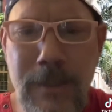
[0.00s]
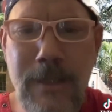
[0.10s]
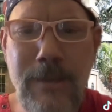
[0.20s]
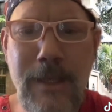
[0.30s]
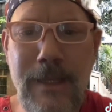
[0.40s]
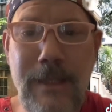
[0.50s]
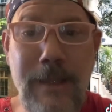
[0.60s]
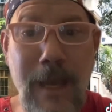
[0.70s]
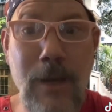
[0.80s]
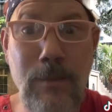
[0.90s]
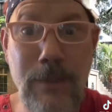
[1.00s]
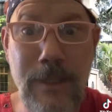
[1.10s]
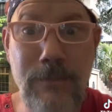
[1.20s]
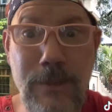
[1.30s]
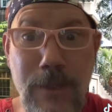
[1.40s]
that he now
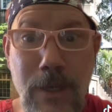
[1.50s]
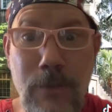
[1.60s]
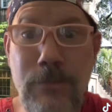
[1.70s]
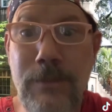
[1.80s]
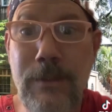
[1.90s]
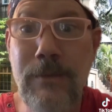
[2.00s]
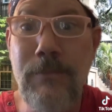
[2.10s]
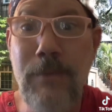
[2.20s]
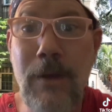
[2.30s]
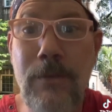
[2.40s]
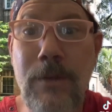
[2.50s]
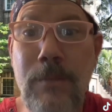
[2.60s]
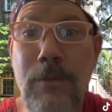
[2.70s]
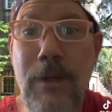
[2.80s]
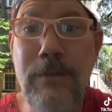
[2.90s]
believed in ghosts and had felt their
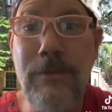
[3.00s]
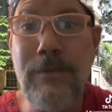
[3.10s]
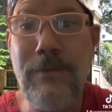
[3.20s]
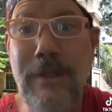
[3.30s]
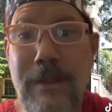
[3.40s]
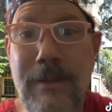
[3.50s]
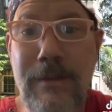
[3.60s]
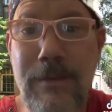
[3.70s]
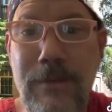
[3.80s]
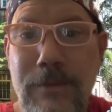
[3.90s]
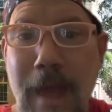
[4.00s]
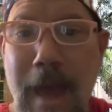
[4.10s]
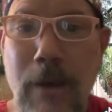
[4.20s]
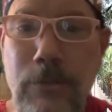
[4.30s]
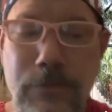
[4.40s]
presence in this
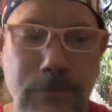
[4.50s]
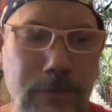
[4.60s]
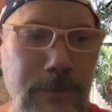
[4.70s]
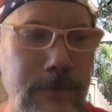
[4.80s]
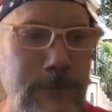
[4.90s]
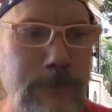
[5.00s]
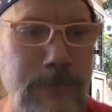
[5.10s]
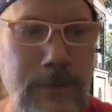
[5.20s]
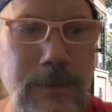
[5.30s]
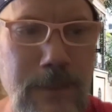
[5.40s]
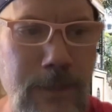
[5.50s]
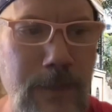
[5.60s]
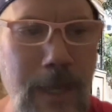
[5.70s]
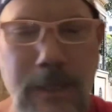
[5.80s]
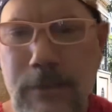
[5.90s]
house. In the
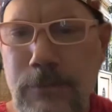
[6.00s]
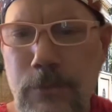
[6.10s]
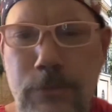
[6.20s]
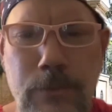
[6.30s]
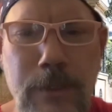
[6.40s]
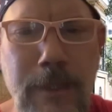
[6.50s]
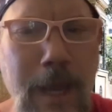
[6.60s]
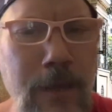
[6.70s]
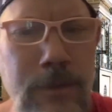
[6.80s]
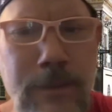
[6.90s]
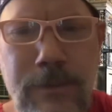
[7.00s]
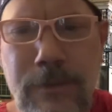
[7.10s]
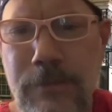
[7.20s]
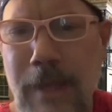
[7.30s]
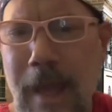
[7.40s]
80s, it was rented out to
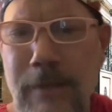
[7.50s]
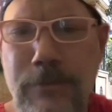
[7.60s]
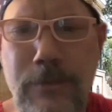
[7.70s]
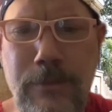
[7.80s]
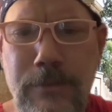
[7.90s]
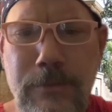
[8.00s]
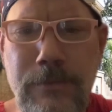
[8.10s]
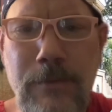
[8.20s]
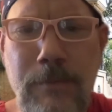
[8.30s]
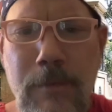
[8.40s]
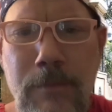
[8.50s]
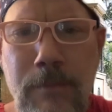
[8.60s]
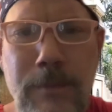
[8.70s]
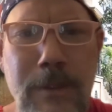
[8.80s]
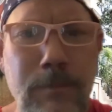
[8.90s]
SCAD students, and some of
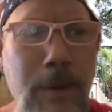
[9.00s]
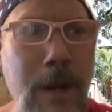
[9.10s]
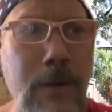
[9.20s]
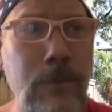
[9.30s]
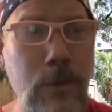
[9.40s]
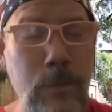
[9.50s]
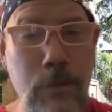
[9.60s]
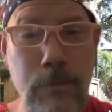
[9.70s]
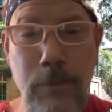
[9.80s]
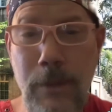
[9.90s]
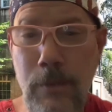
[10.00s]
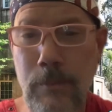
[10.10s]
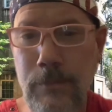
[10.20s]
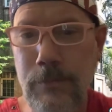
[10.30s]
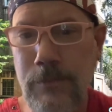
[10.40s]
them did paranormal
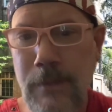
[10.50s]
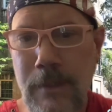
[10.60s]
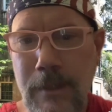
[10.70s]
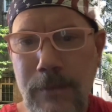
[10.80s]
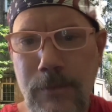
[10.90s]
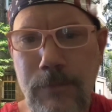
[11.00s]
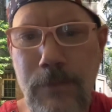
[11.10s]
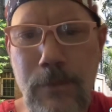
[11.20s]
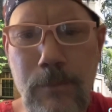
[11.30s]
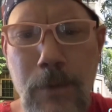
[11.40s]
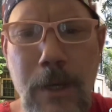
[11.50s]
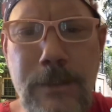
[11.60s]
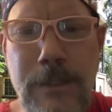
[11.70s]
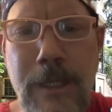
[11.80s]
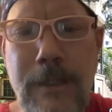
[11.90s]
films in their film
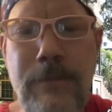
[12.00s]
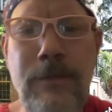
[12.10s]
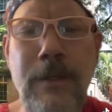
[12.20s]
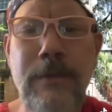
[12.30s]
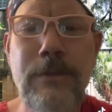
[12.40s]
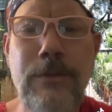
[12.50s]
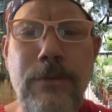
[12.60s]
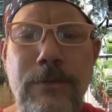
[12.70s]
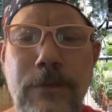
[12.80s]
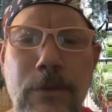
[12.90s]
projects that you can still